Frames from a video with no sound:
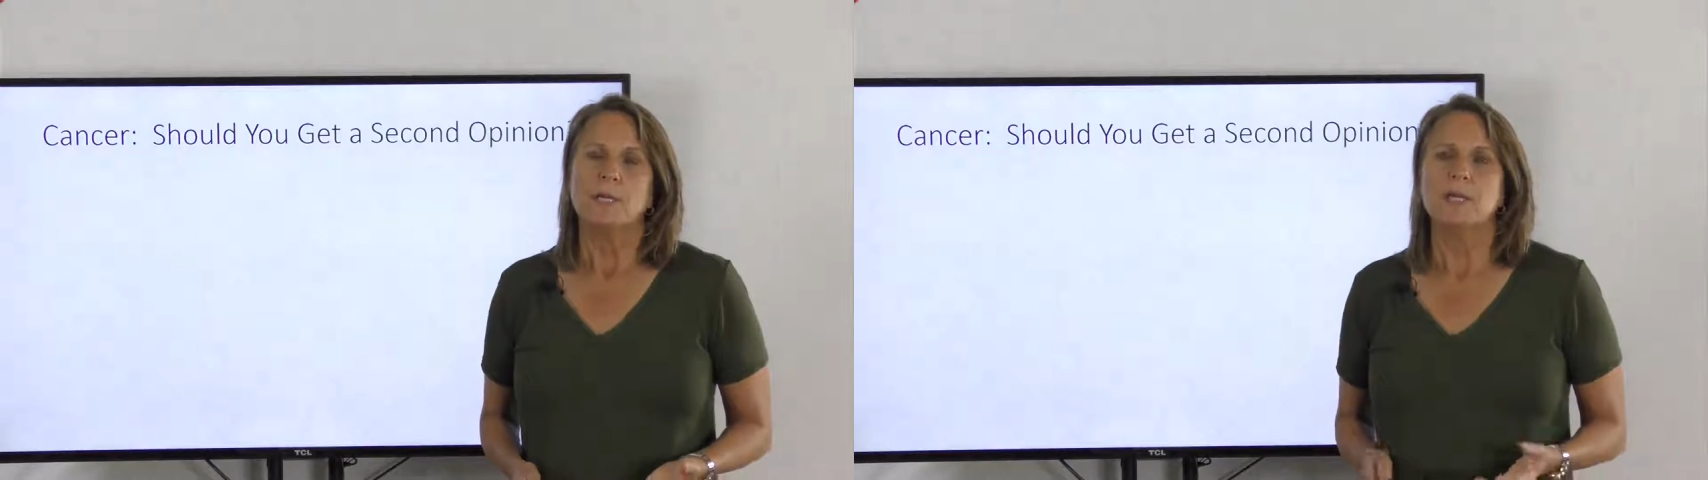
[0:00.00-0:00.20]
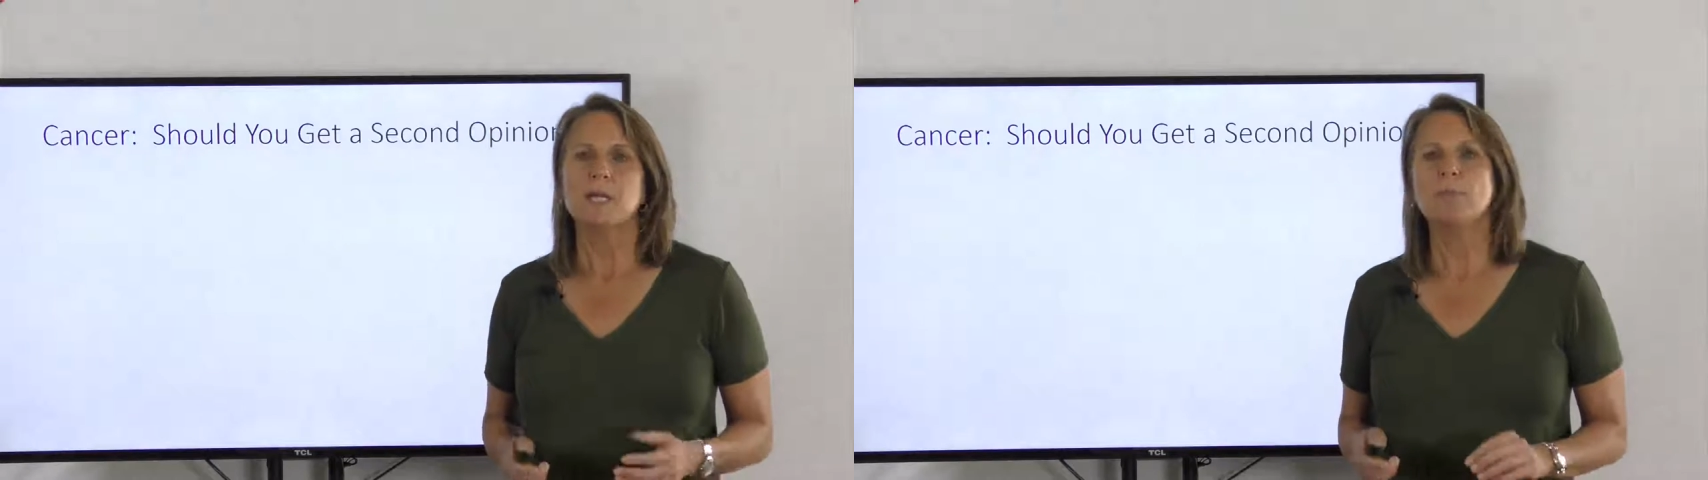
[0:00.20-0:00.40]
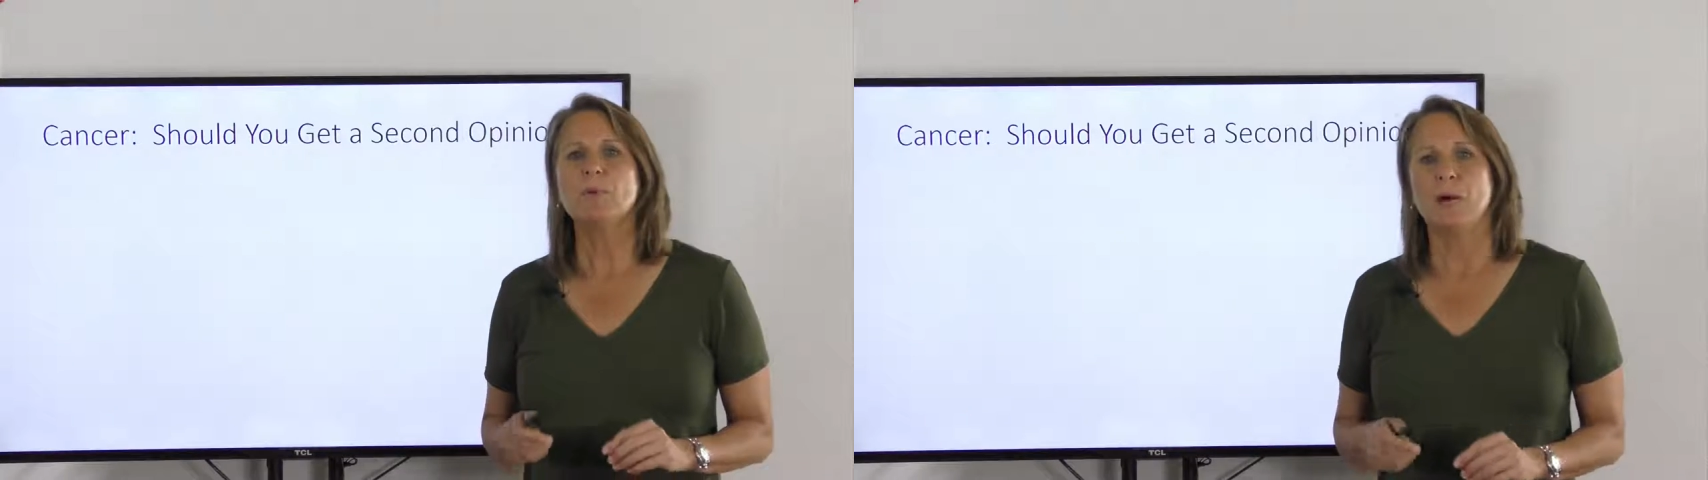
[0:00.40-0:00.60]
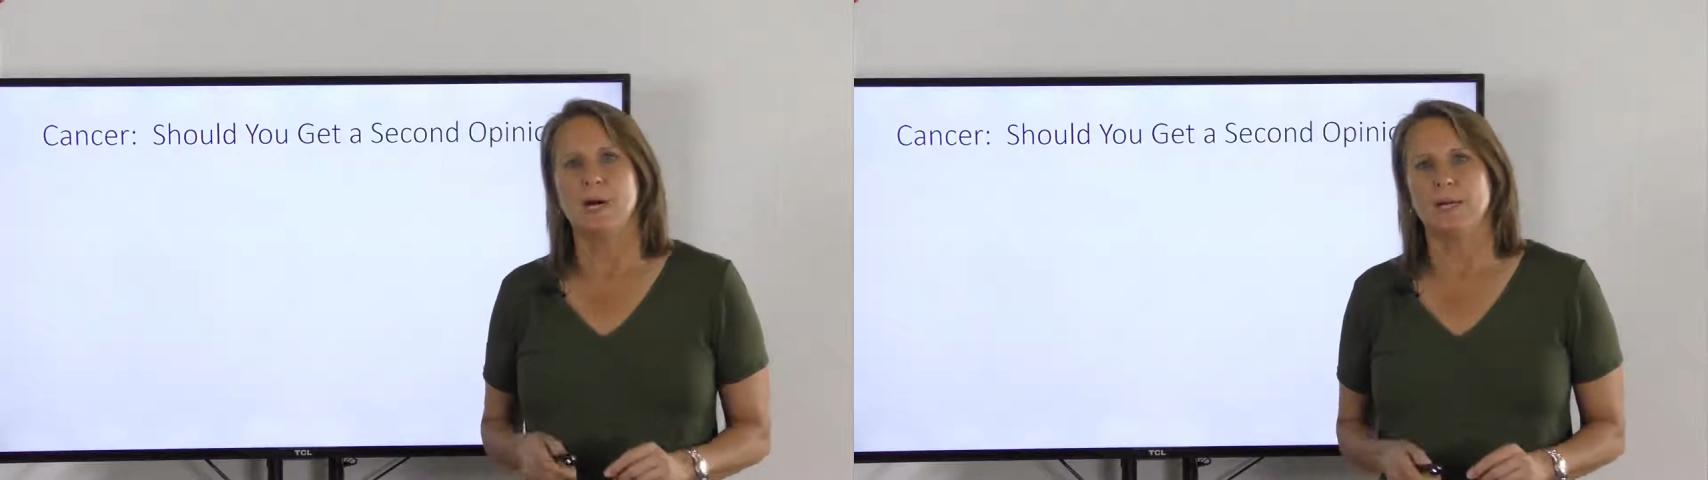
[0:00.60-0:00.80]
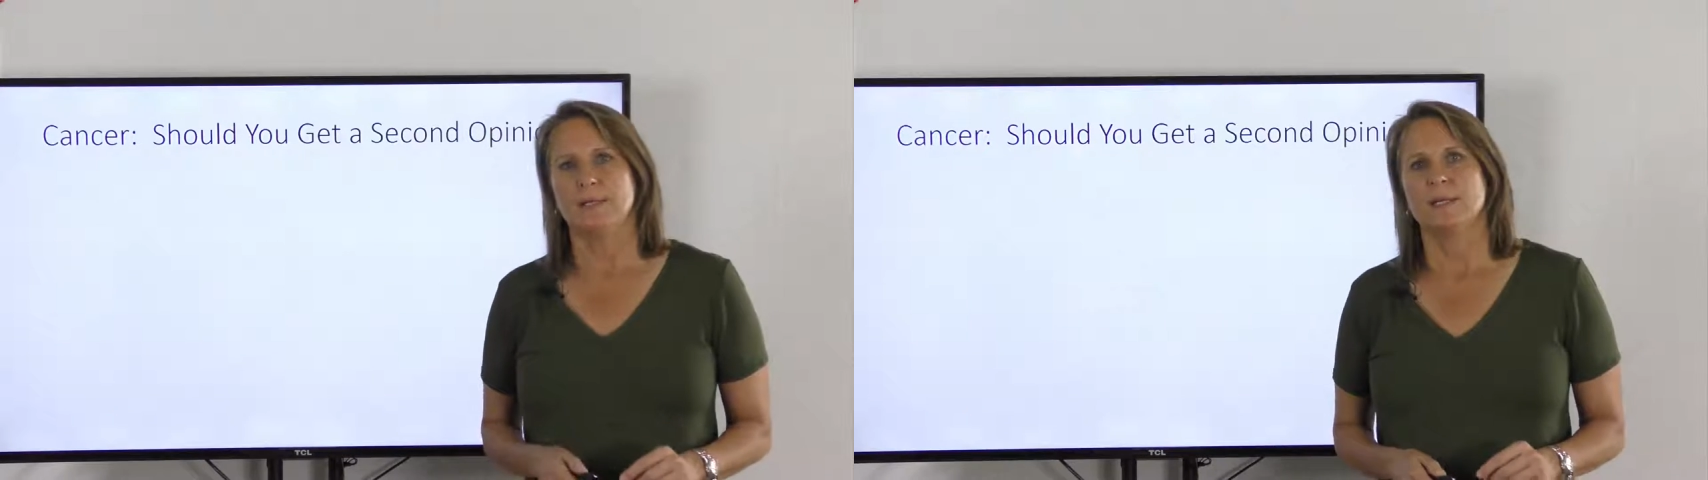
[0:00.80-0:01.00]
Keep in
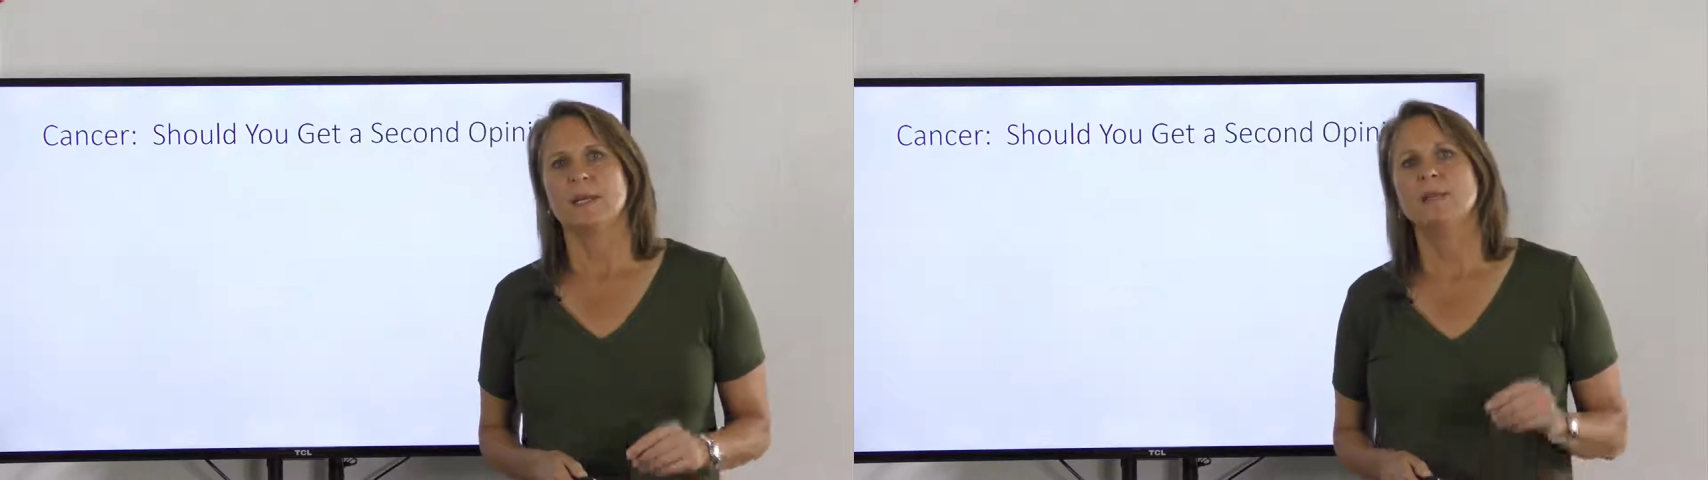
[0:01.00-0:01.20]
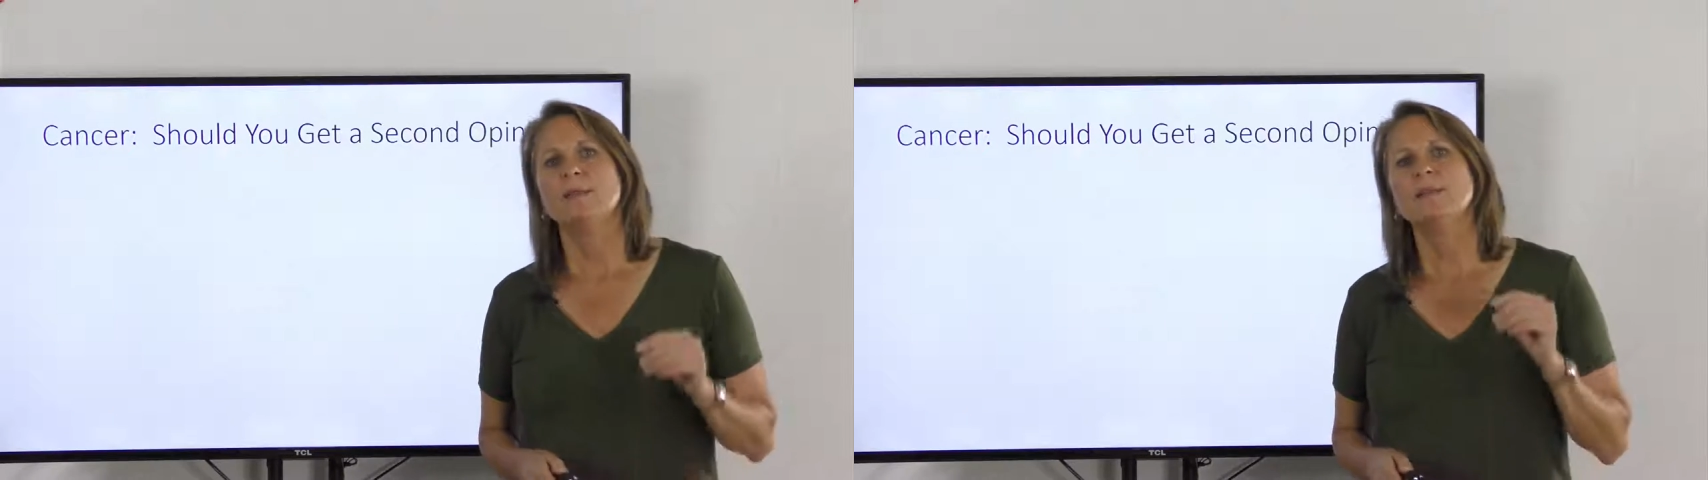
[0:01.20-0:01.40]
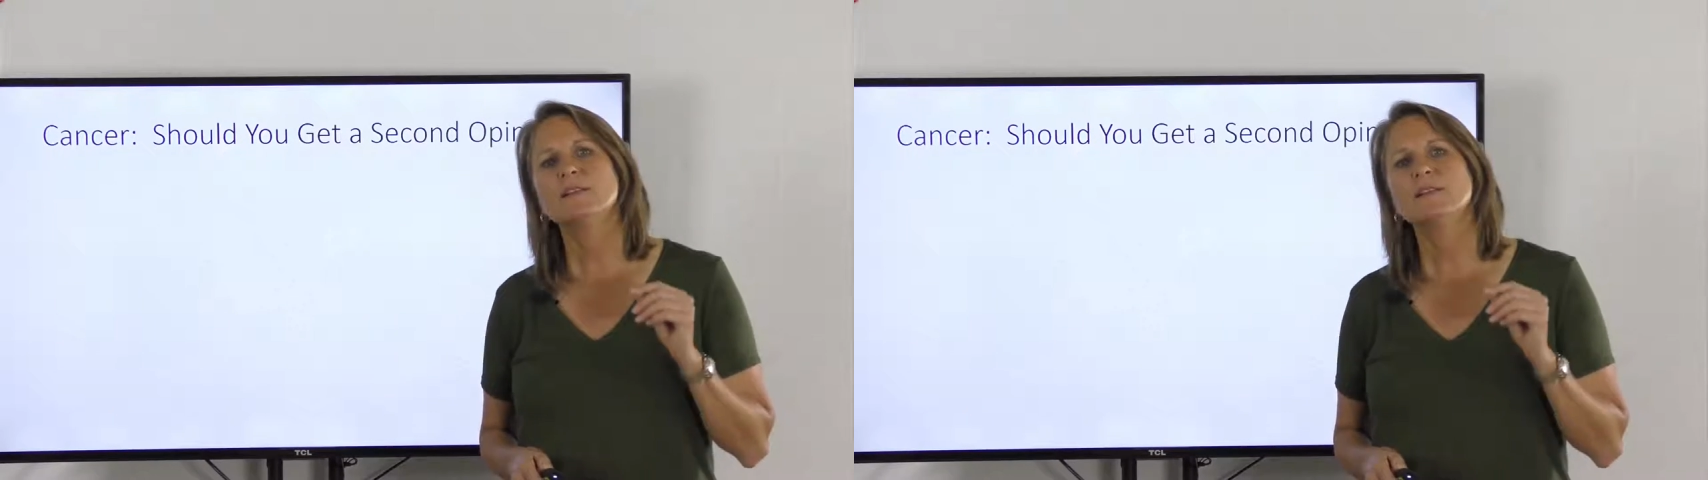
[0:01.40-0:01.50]
mind that